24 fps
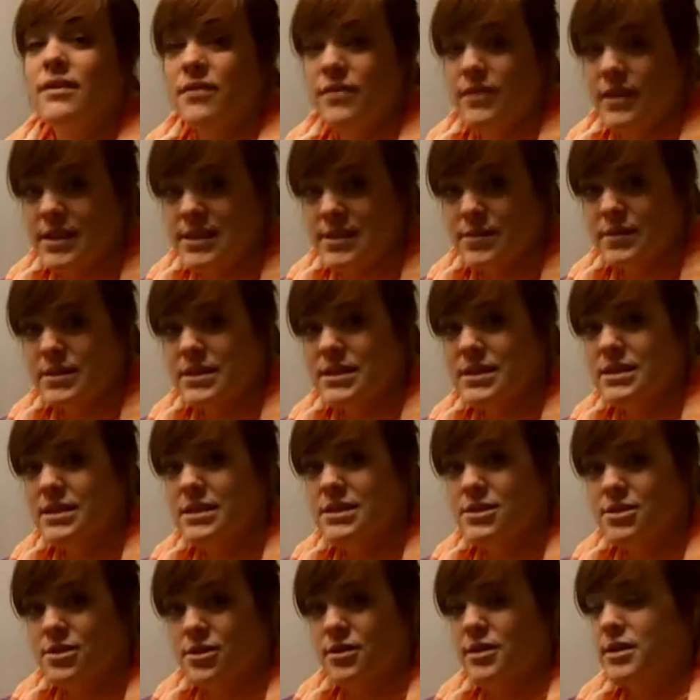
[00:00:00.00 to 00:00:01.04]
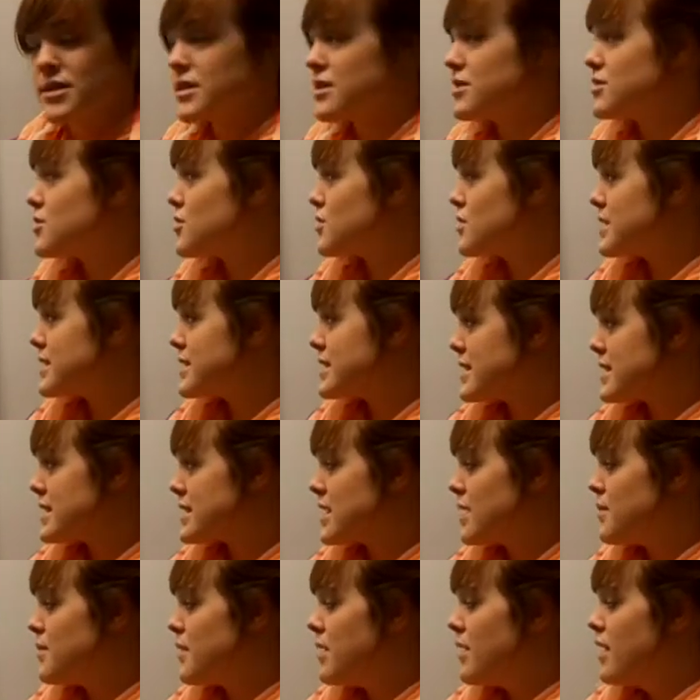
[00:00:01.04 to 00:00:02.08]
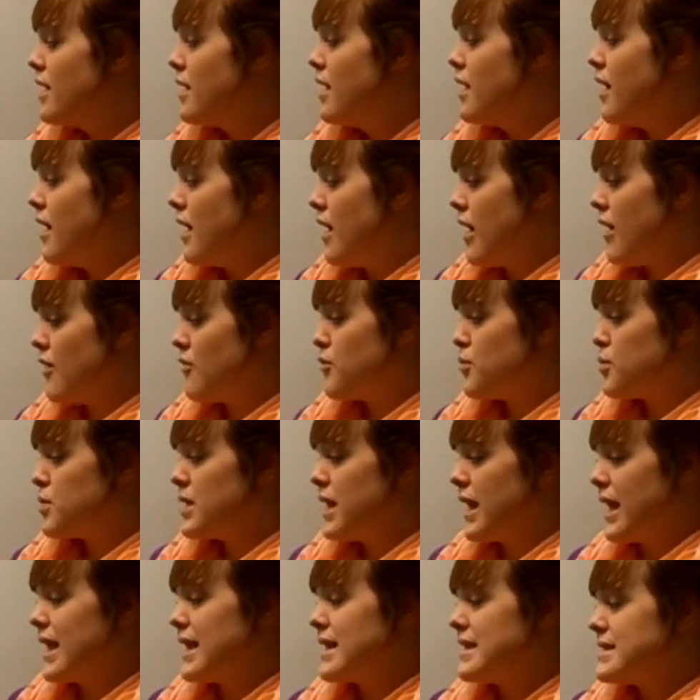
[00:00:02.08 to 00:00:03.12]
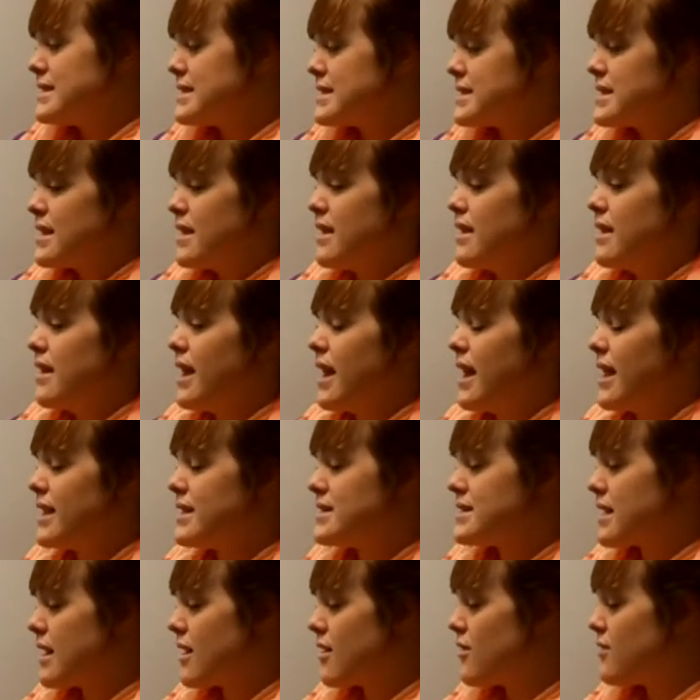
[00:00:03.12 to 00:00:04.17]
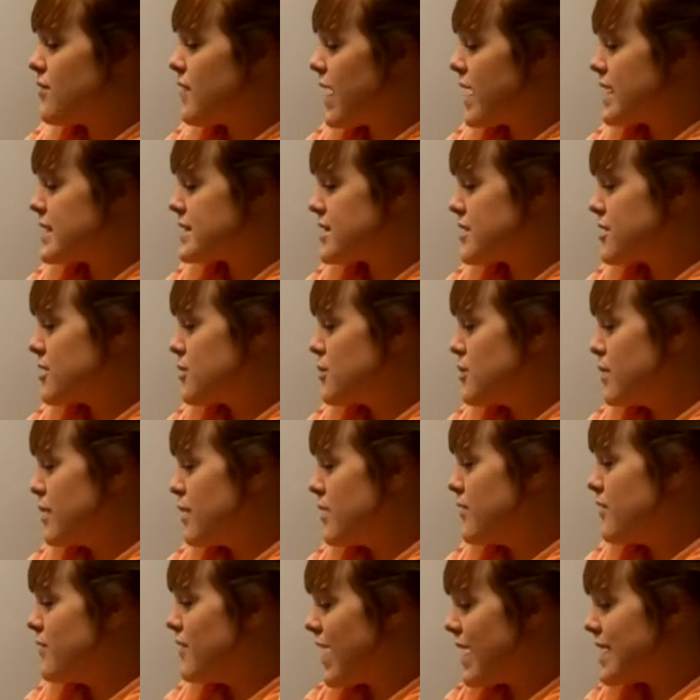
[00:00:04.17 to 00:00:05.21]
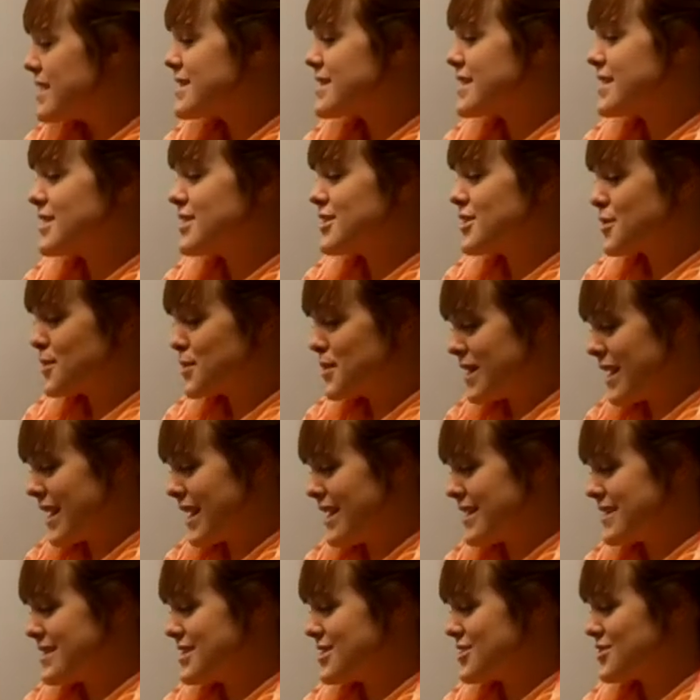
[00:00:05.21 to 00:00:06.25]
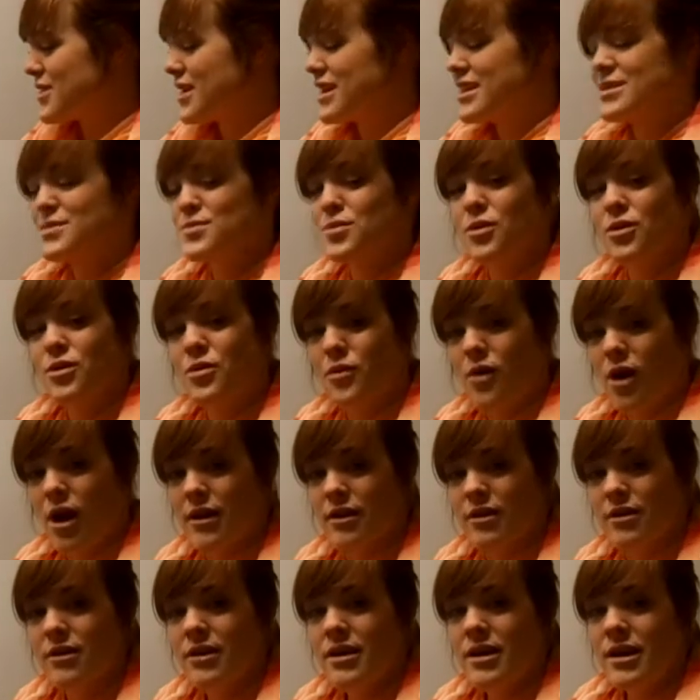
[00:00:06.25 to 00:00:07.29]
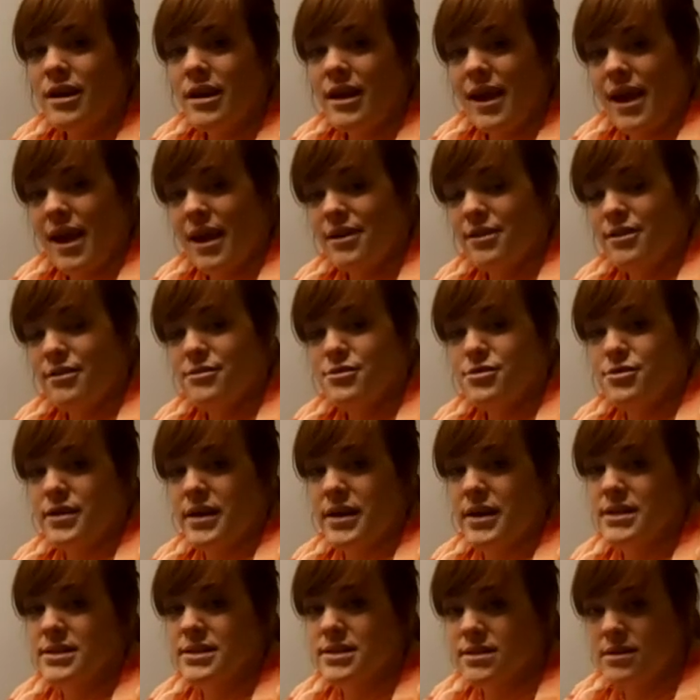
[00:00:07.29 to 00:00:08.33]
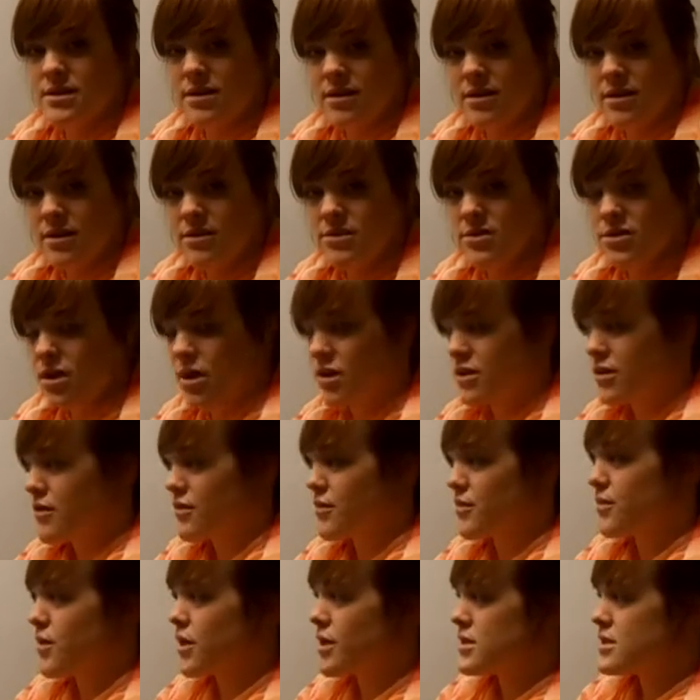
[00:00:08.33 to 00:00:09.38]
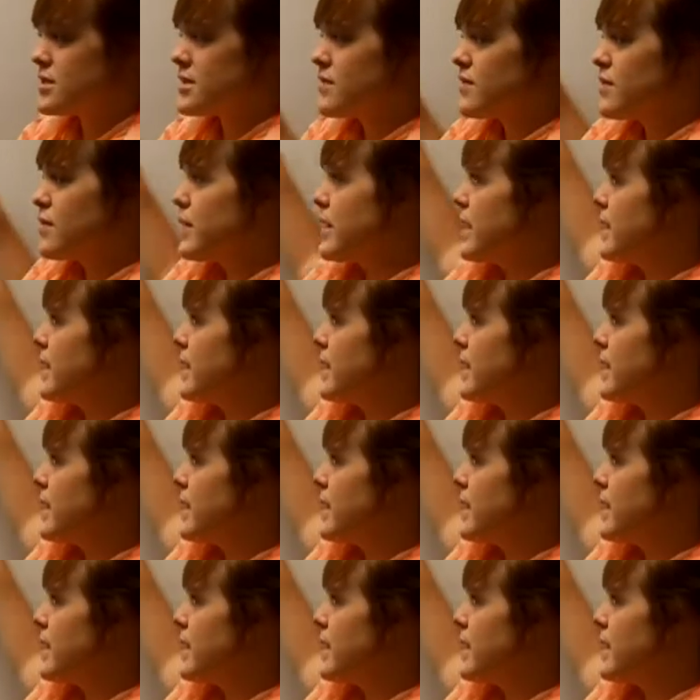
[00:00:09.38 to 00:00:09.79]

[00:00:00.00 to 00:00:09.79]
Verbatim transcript: And this one's the circulatory system of plants, and it's how vascular, vascular plants transport water and nutrients to all the different parts of the